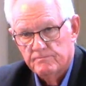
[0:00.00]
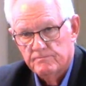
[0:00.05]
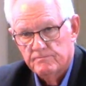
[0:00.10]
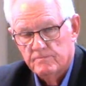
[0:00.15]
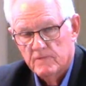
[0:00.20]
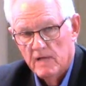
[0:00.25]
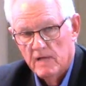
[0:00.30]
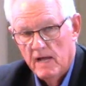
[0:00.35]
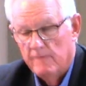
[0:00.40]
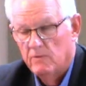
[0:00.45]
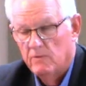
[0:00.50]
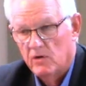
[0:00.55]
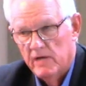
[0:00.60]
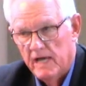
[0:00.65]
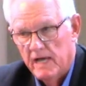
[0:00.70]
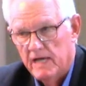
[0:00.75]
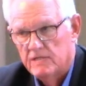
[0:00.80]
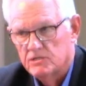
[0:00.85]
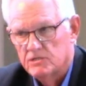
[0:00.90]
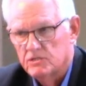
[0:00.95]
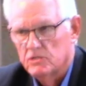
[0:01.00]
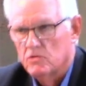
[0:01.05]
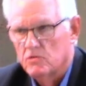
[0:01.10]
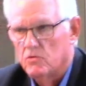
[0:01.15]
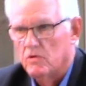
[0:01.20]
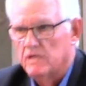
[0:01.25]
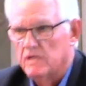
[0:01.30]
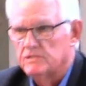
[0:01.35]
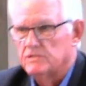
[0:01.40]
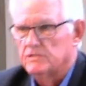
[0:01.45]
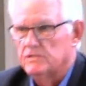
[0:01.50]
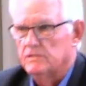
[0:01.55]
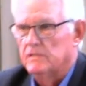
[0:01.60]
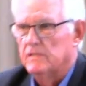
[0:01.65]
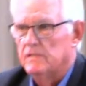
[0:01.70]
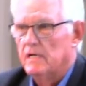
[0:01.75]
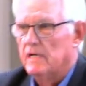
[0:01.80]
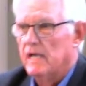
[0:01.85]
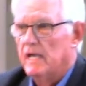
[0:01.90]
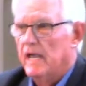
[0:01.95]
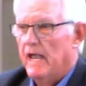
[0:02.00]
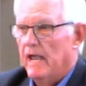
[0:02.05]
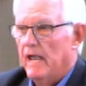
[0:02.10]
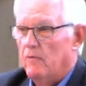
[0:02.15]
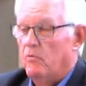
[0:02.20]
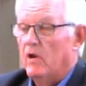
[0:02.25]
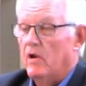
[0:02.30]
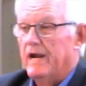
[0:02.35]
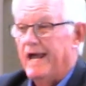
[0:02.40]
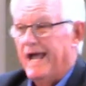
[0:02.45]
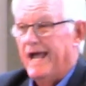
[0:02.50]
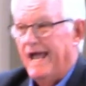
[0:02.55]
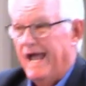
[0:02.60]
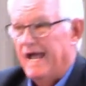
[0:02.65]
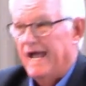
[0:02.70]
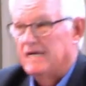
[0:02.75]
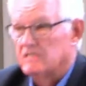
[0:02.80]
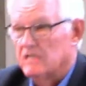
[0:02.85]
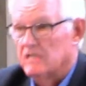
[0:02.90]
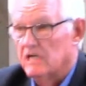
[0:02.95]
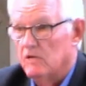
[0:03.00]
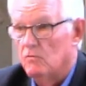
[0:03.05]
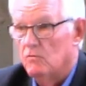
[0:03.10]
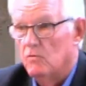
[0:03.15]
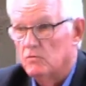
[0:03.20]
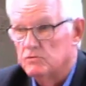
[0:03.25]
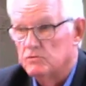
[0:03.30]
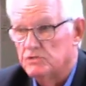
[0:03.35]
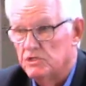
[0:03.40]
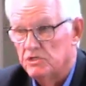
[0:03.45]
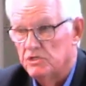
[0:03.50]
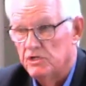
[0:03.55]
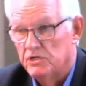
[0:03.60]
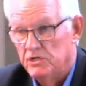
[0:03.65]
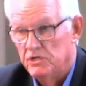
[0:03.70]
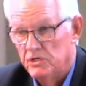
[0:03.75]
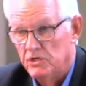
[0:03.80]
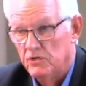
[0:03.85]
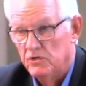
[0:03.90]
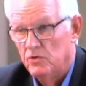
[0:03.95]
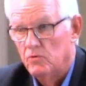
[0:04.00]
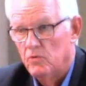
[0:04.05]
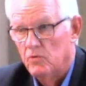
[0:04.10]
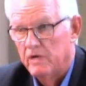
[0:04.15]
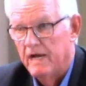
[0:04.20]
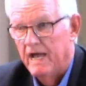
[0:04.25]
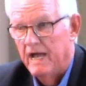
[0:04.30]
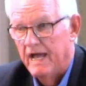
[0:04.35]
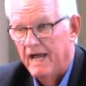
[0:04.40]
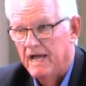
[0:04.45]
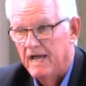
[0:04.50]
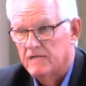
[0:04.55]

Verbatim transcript: I'm going to ask the question, and what I actually want you to do when I